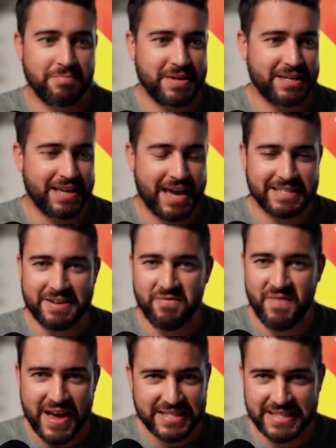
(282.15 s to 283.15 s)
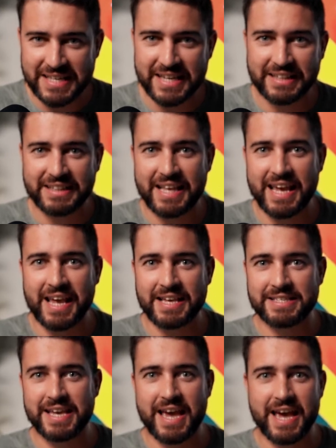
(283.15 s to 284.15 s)
it has invested in
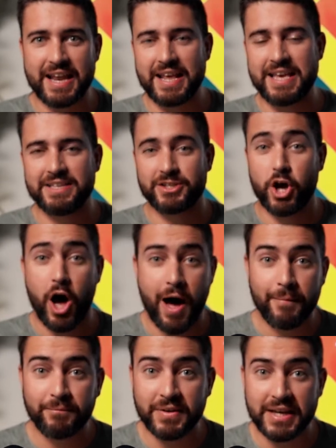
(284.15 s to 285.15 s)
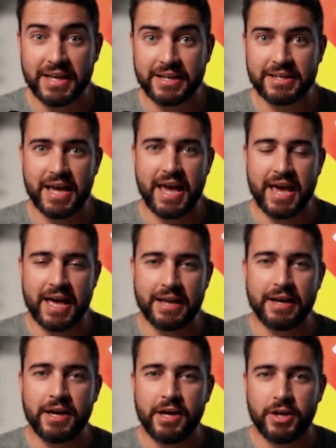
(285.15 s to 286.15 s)
things and is confident
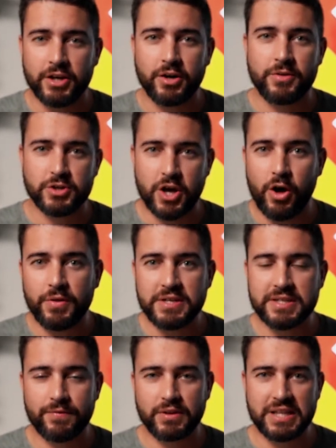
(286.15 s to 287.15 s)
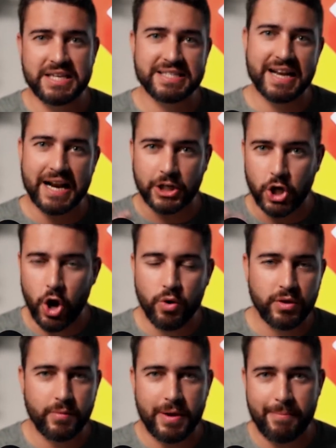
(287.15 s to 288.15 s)
and you know, there's all these different things that I know
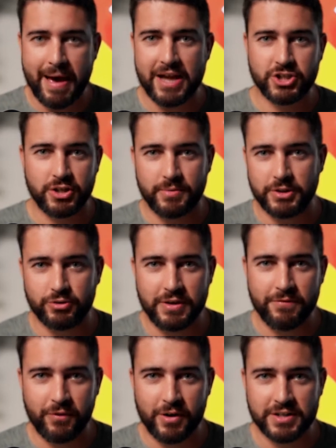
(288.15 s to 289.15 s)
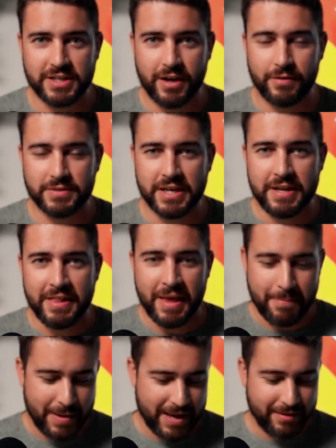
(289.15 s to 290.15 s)
that we imagine and we dream for ourselves,
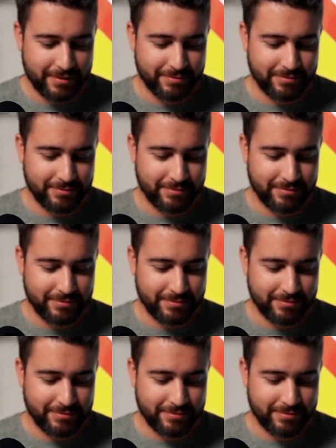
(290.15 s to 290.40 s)
but